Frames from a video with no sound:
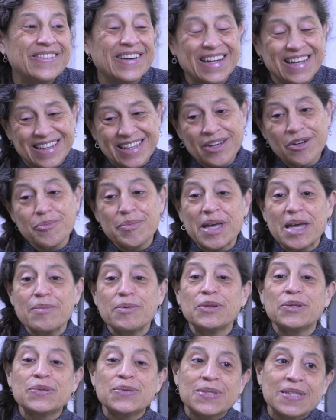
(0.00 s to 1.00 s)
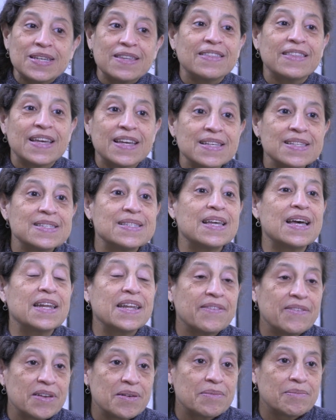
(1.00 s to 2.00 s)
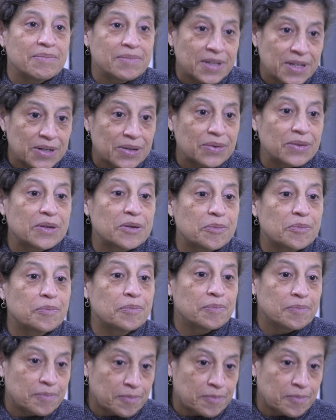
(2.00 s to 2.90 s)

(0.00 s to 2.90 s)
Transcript: Right, they'll be able to see things that even you know their